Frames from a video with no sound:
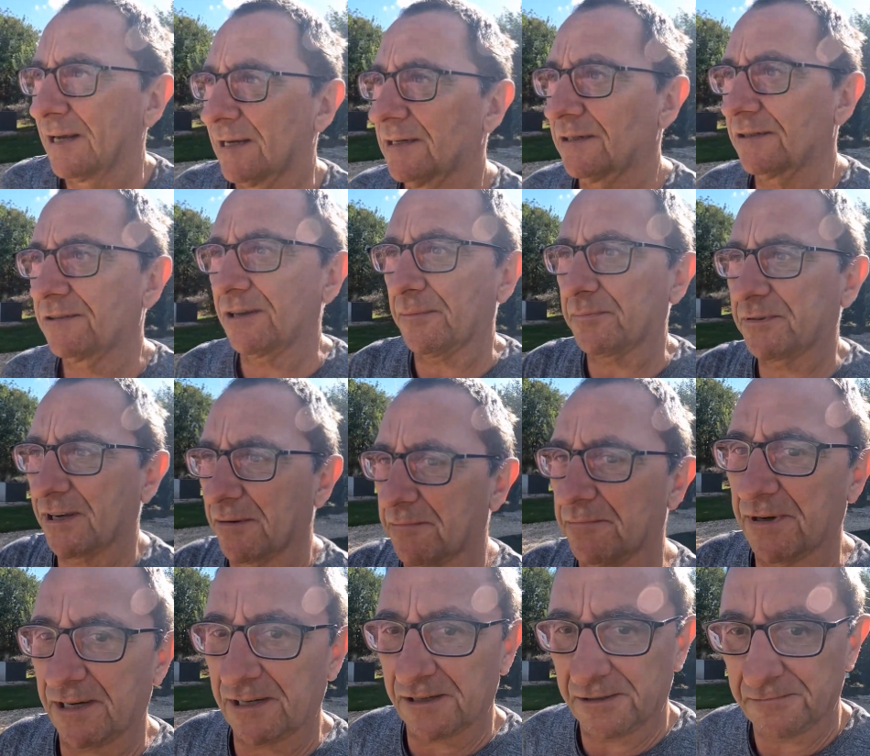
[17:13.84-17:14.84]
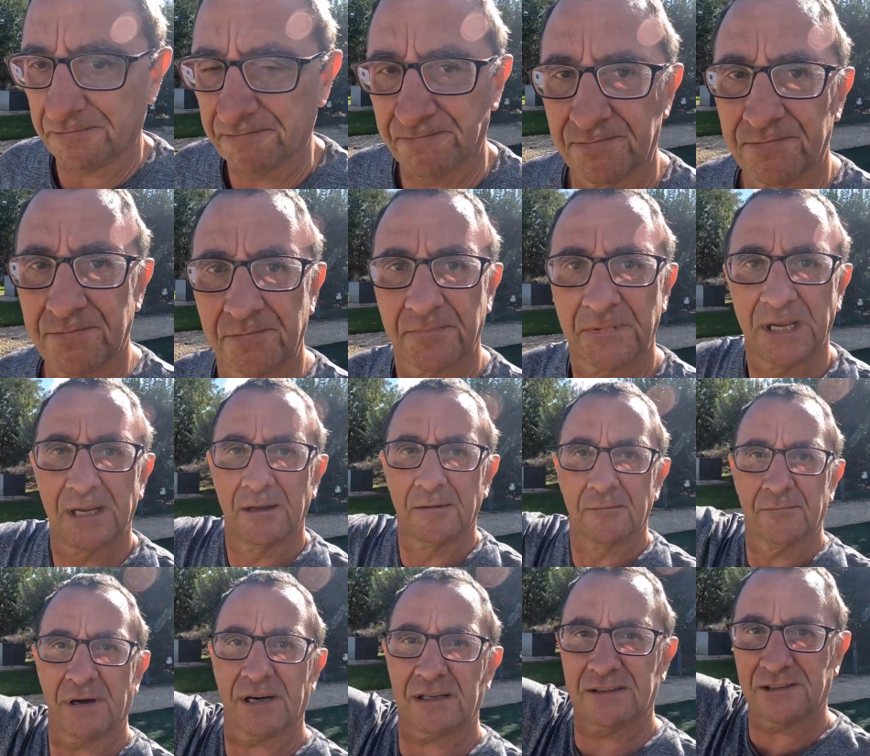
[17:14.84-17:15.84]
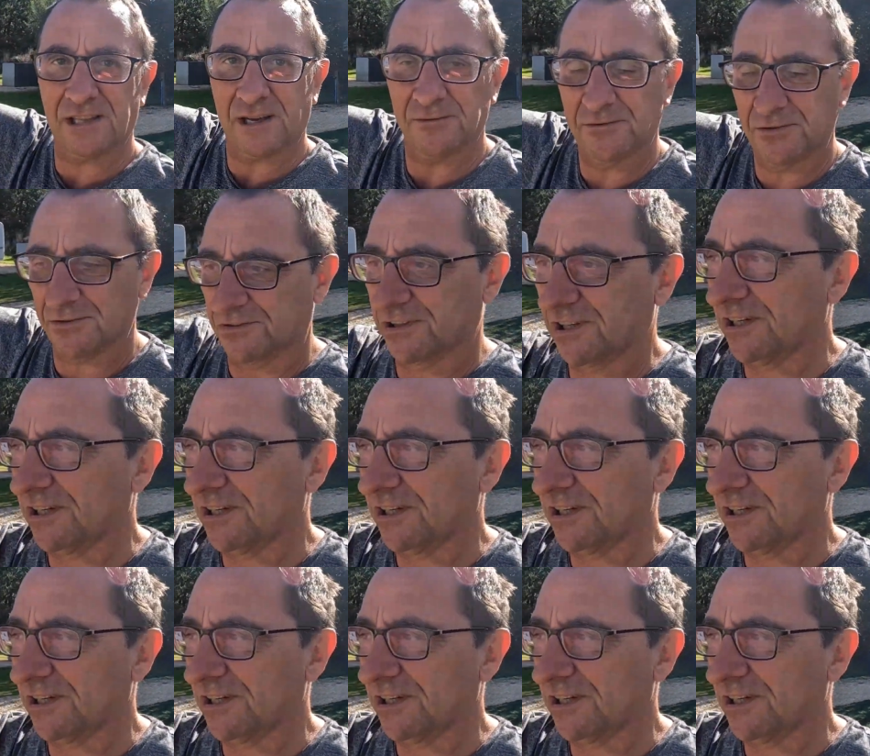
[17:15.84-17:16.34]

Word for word: end of September. Backs down to a